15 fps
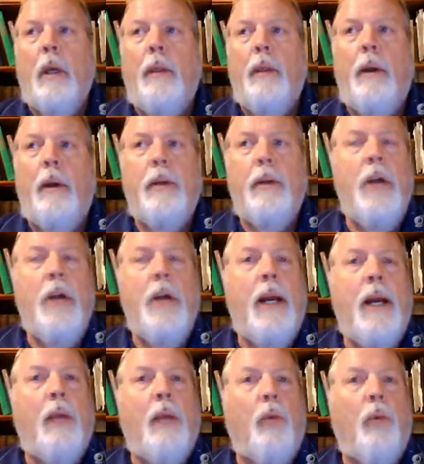There is not
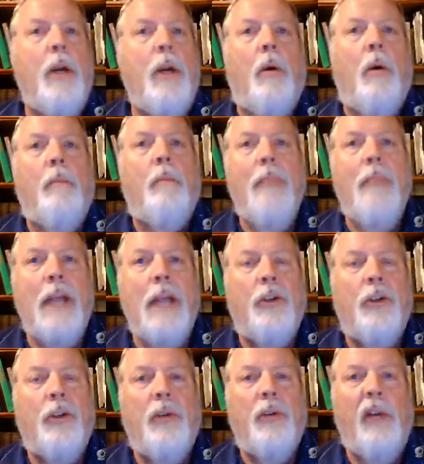a real
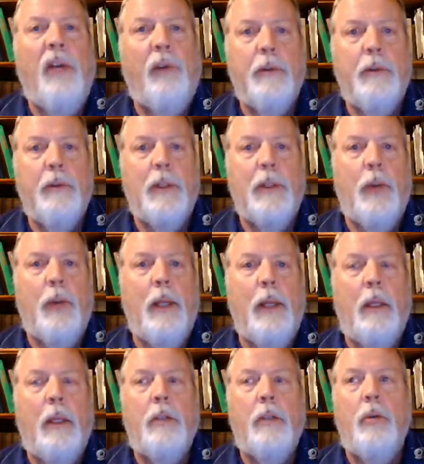major difference
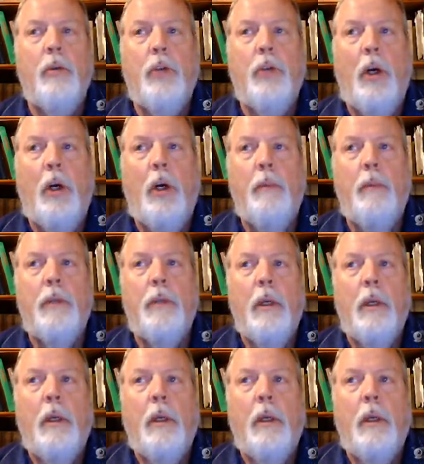between these two terms,